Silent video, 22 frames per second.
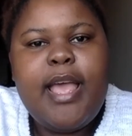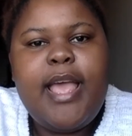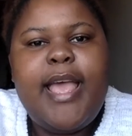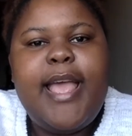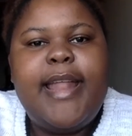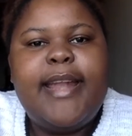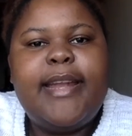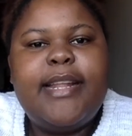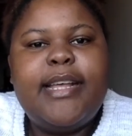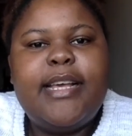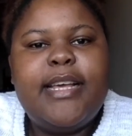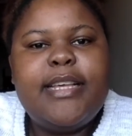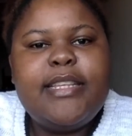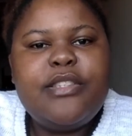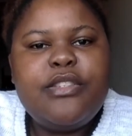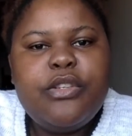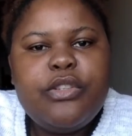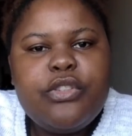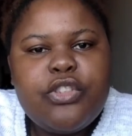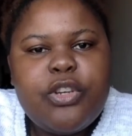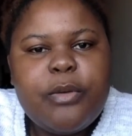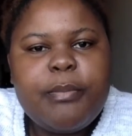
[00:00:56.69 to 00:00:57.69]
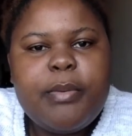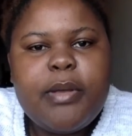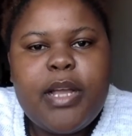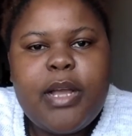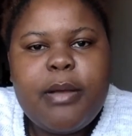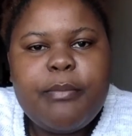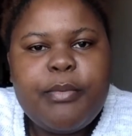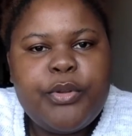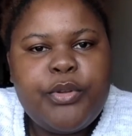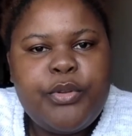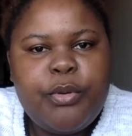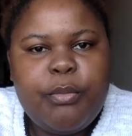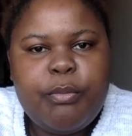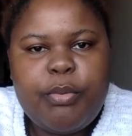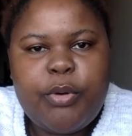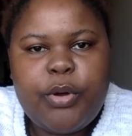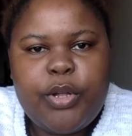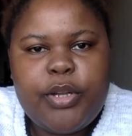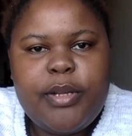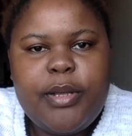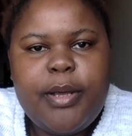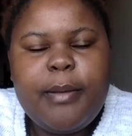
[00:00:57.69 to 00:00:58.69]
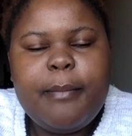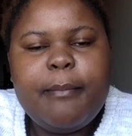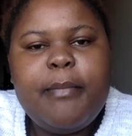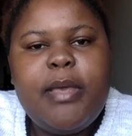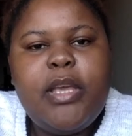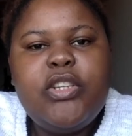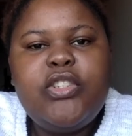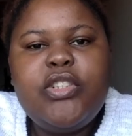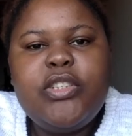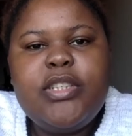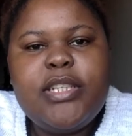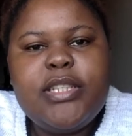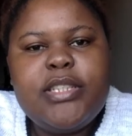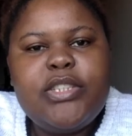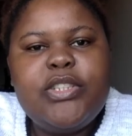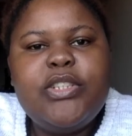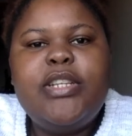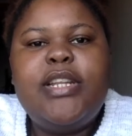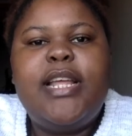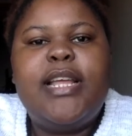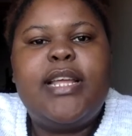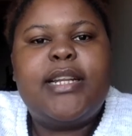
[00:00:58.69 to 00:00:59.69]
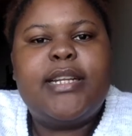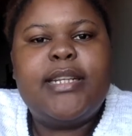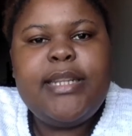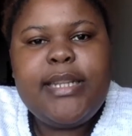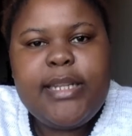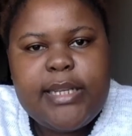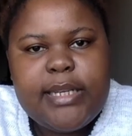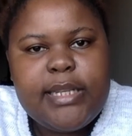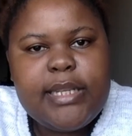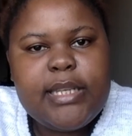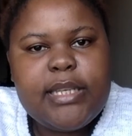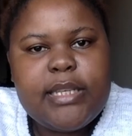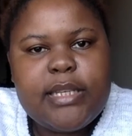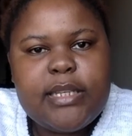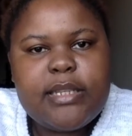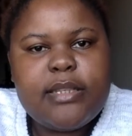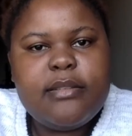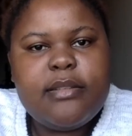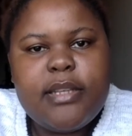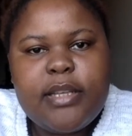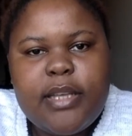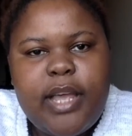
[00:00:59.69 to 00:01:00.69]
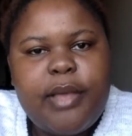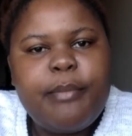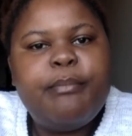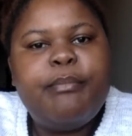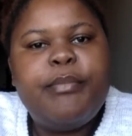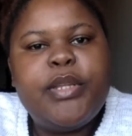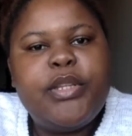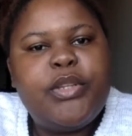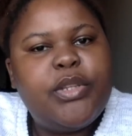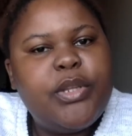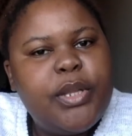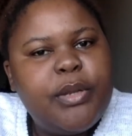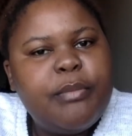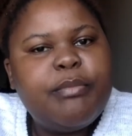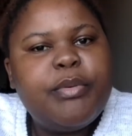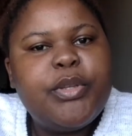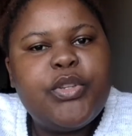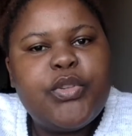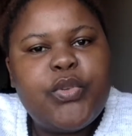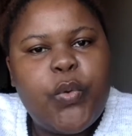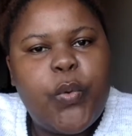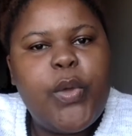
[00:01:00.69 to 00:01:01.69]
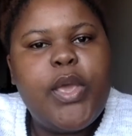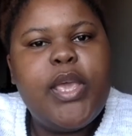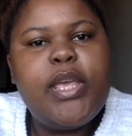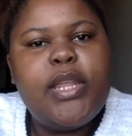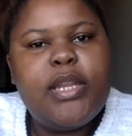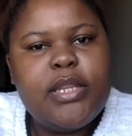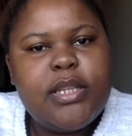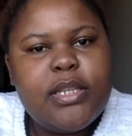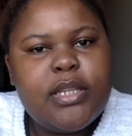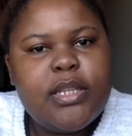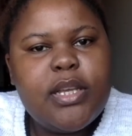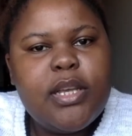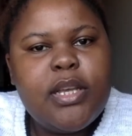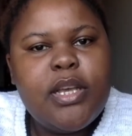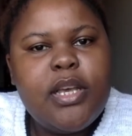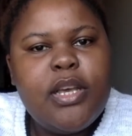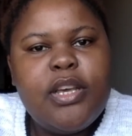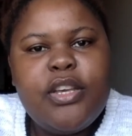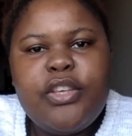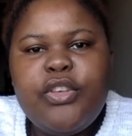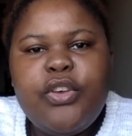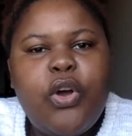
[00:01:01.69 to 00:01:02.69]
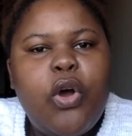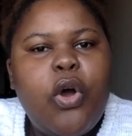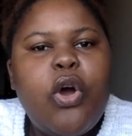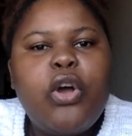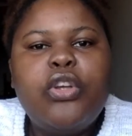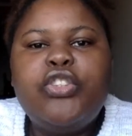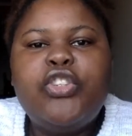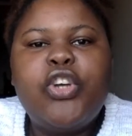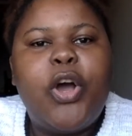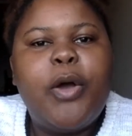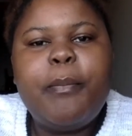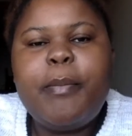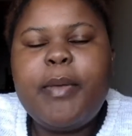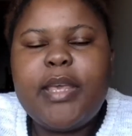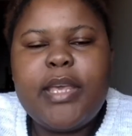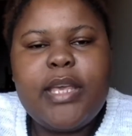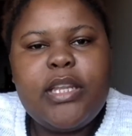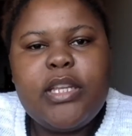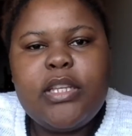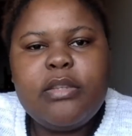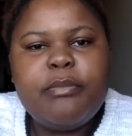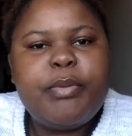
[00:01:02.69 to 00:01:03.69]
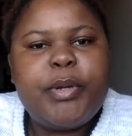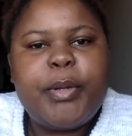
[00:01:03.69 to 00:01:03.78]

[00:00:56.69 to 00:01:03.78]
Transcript: And as you're chopping up on your board, make sure that you're like cleaning it a bit in between your chopping and